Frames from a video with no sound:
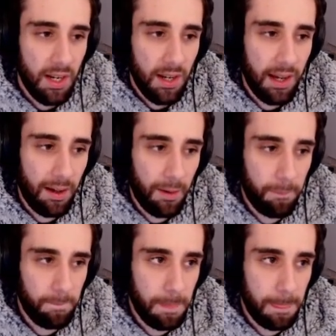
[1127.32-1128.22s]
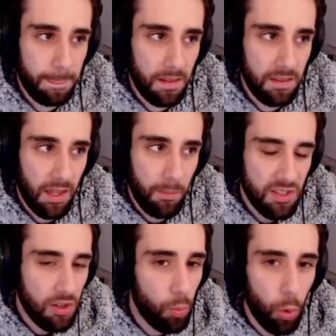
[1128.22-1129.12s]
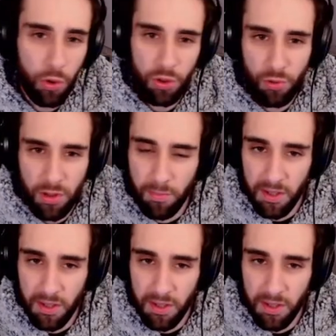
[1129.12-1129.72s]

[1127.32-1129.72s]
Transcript: The enemies can walk through them,